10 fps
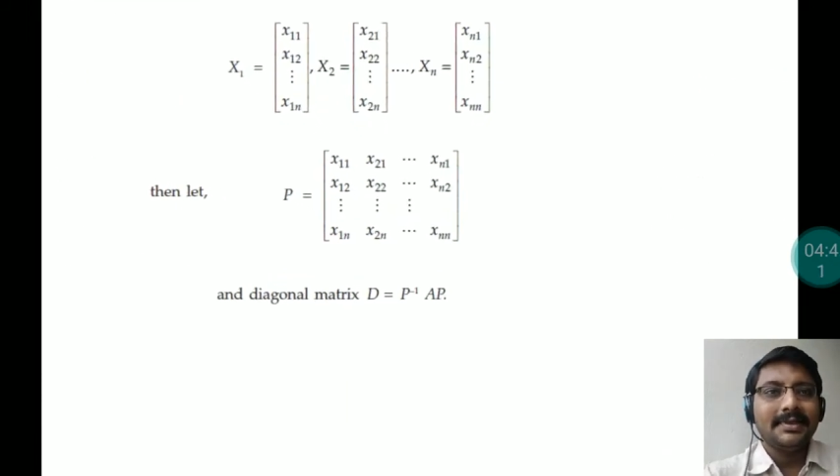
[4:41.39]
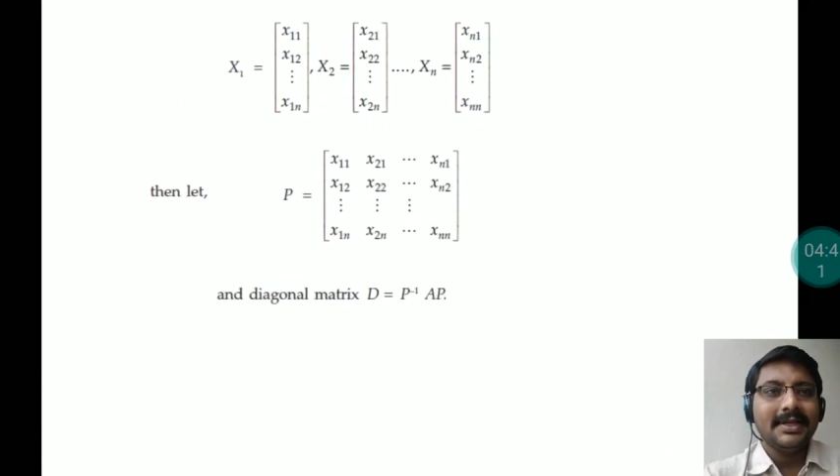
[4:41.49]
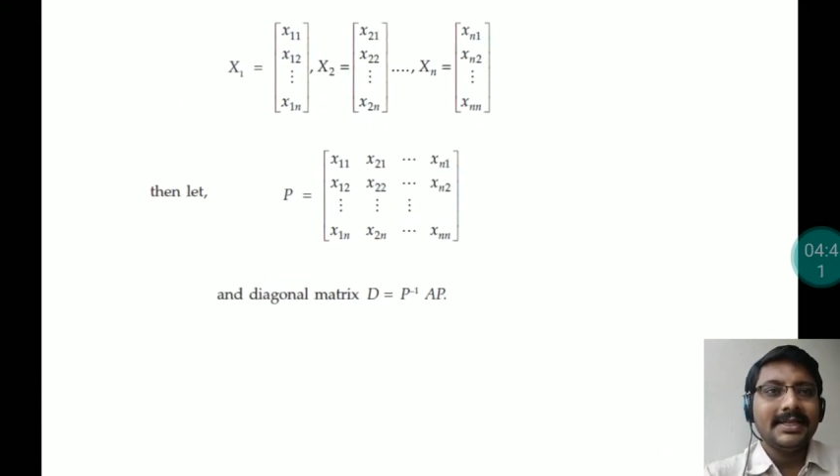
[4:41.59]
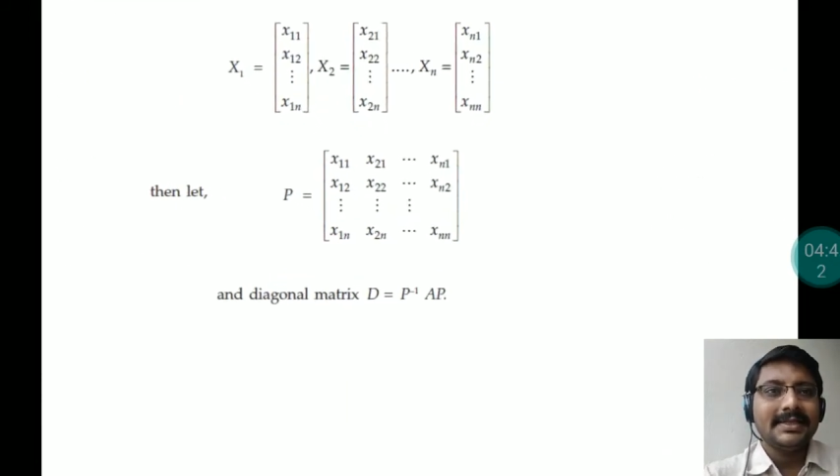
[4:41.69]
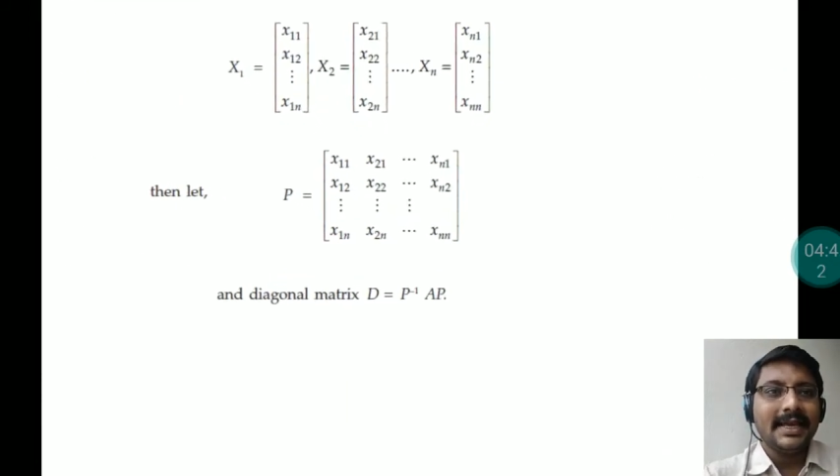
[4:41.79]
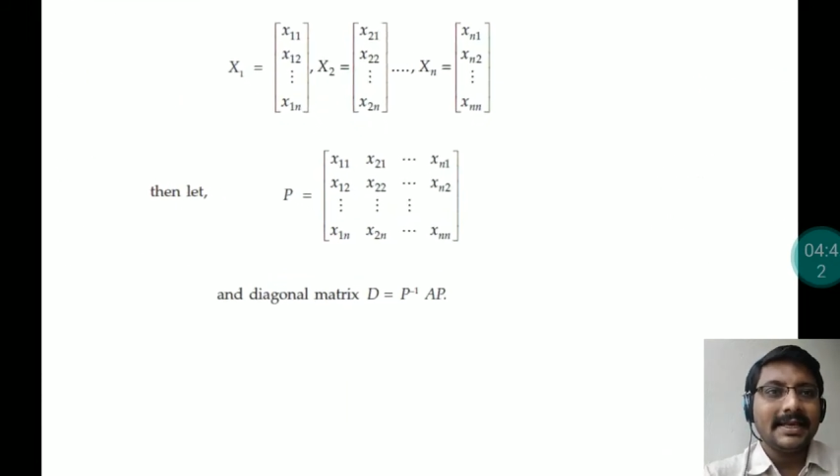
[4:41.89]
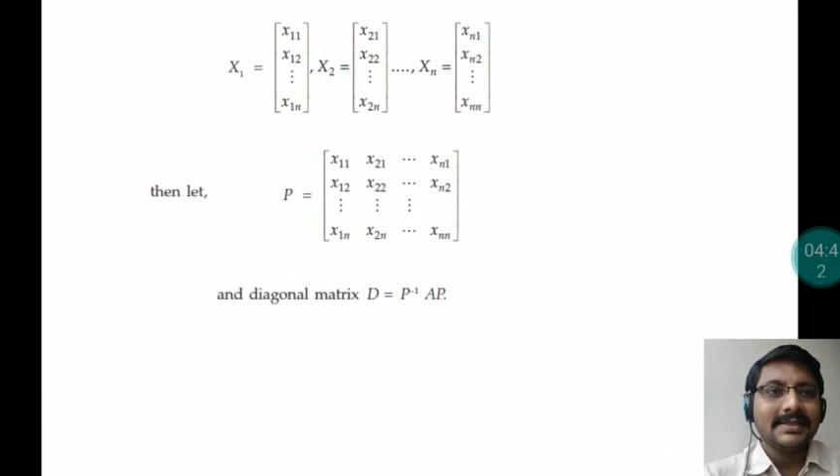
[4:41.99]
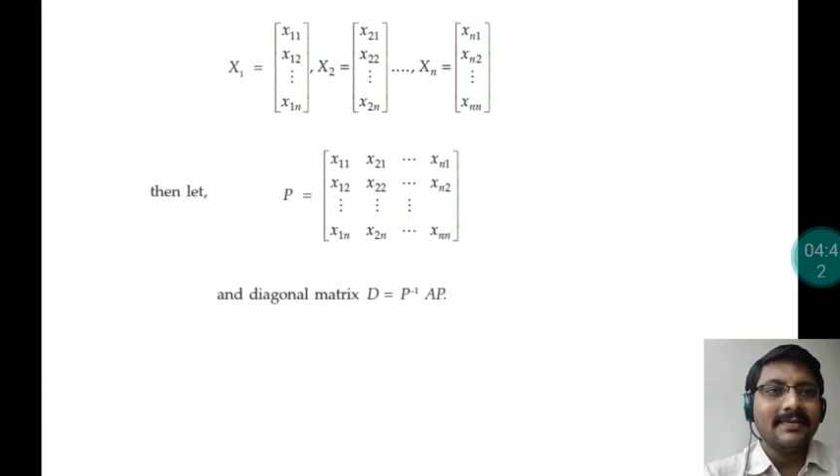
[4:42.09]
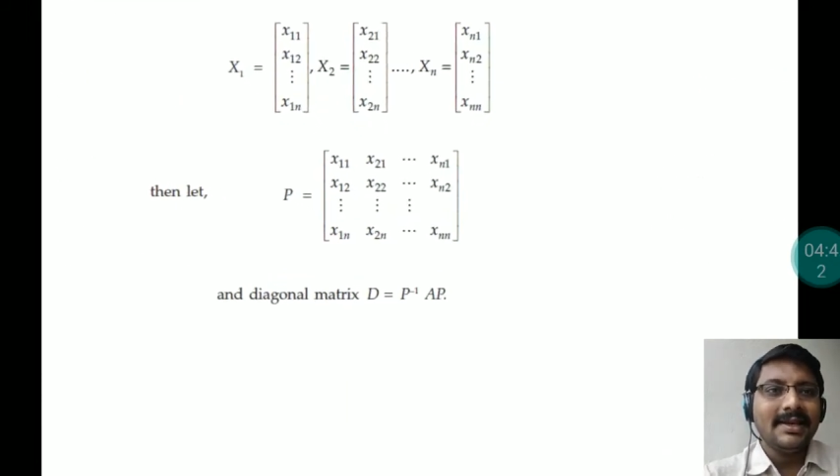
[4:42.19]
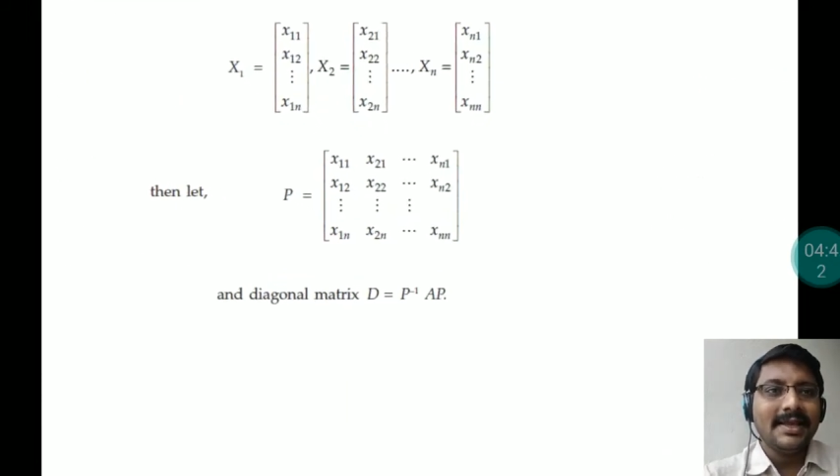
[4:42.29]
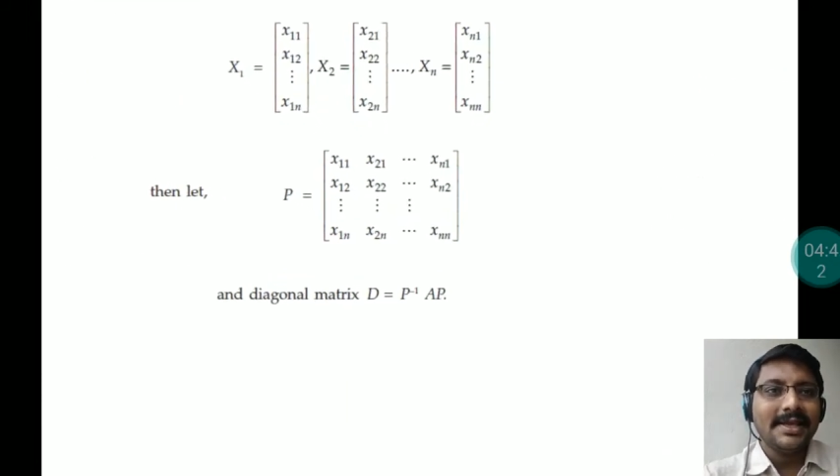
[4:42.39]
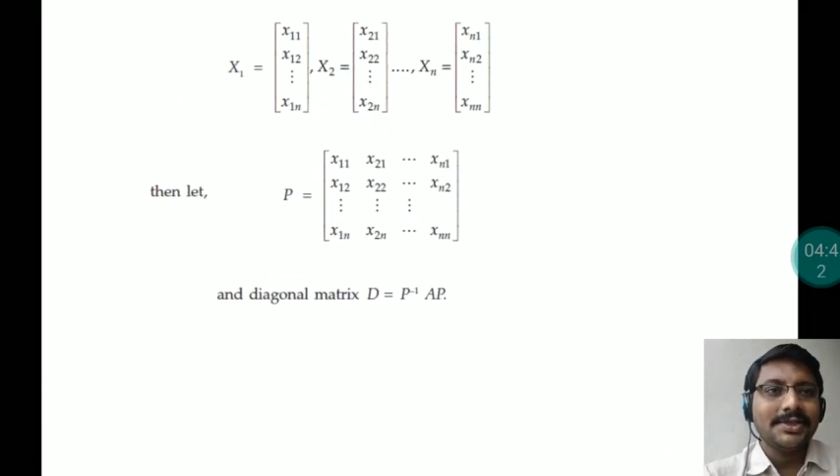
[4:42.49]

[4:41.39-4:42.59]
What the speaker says: that is x1,